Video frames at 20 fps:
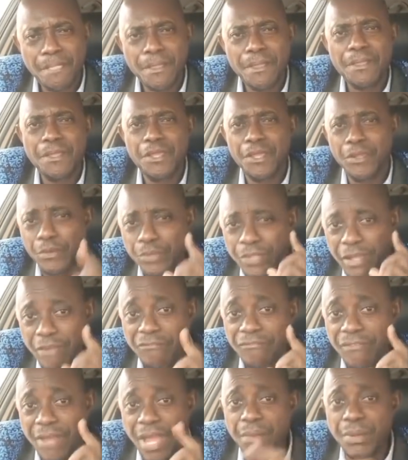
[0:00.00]
It could be
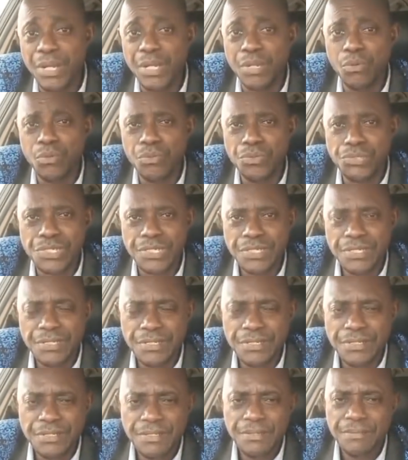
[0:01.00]
very good.
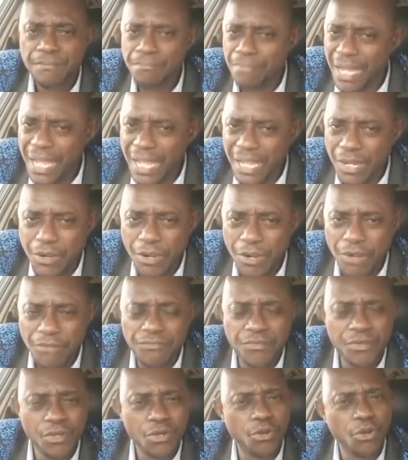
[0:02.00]
My
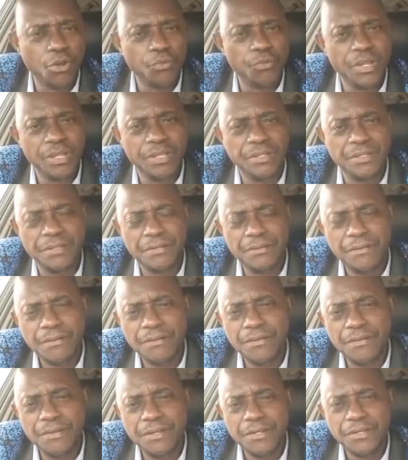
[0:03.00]
governor Godwin,
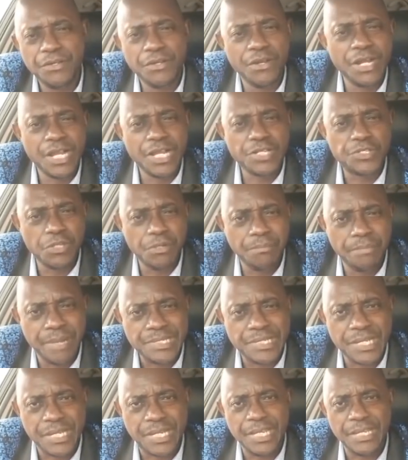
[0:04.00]

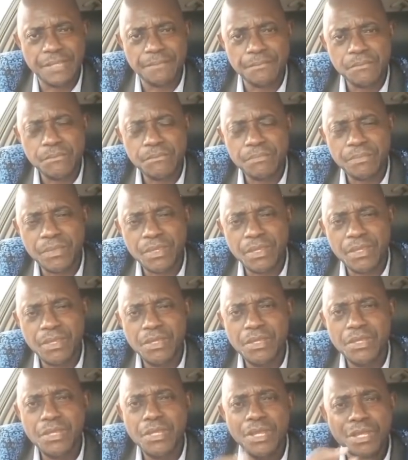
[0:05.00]
Obaseki,
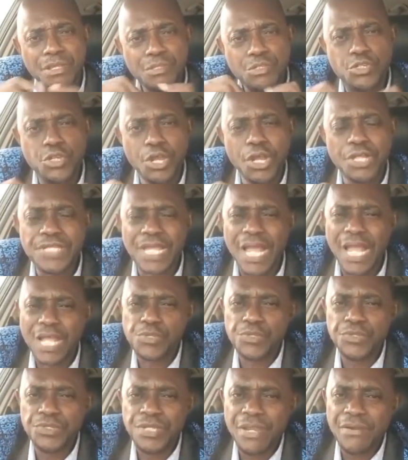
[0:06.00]
just as
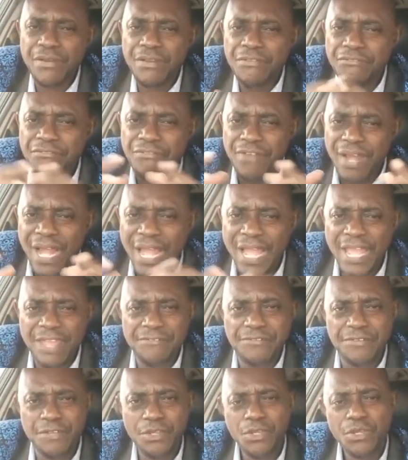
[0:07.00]
you dey
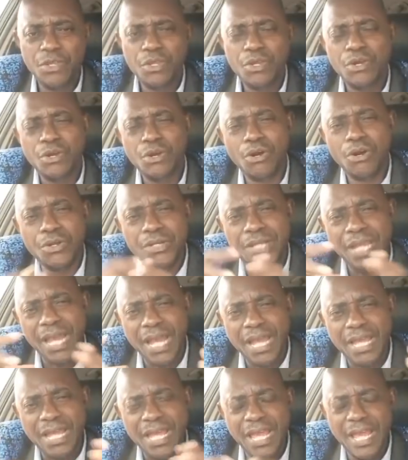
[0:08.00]
revive
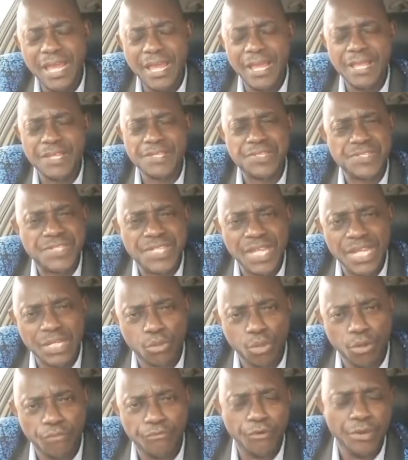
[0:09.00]
other
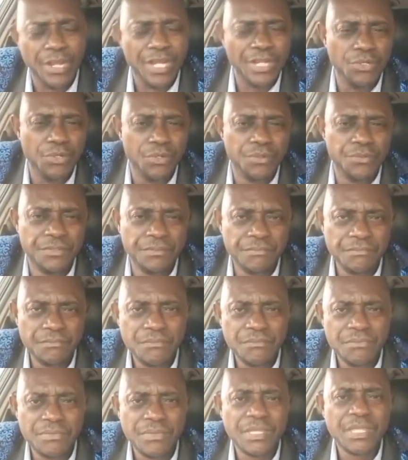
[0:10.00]
sector for Edo,
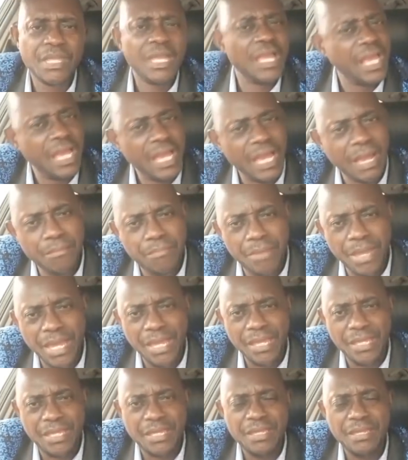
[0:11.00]

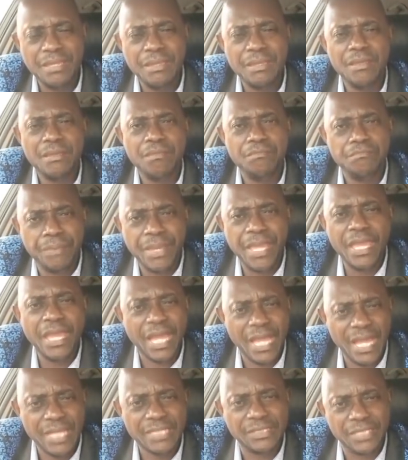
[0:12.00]
abeg, pay
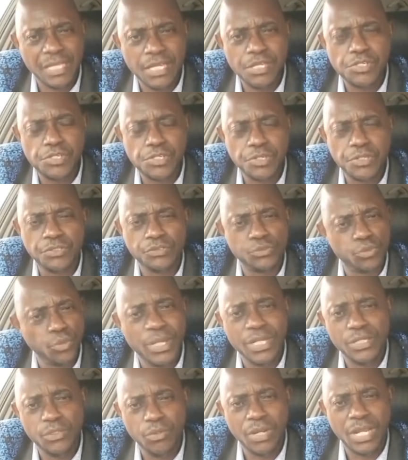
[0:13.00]
attention to
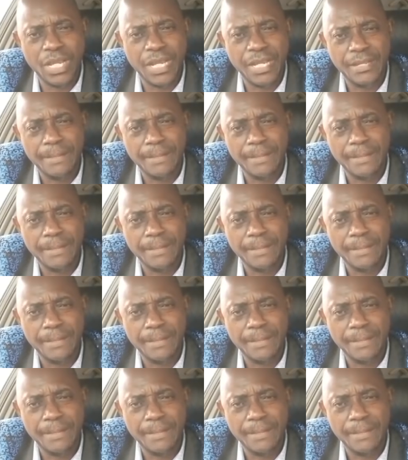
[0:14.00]
Edo line.